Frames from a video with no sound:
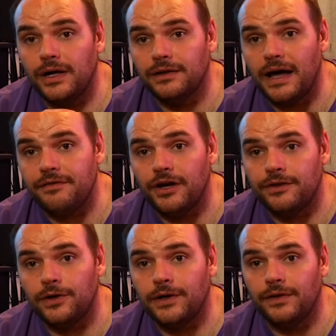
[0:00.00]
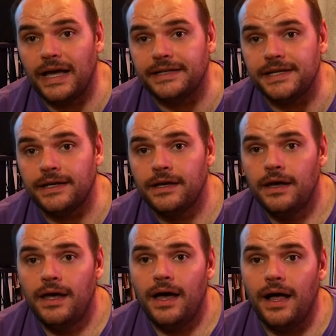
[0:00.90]
a lot of other collecting.
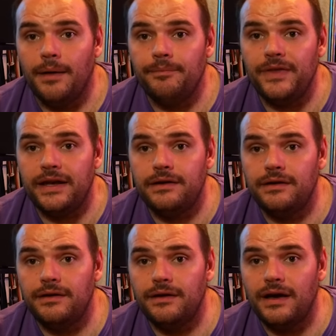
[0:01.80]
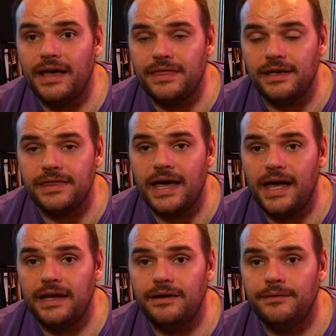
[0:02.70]
And I think
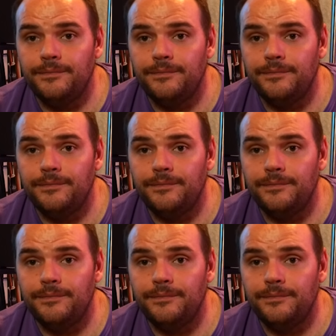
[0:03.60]
that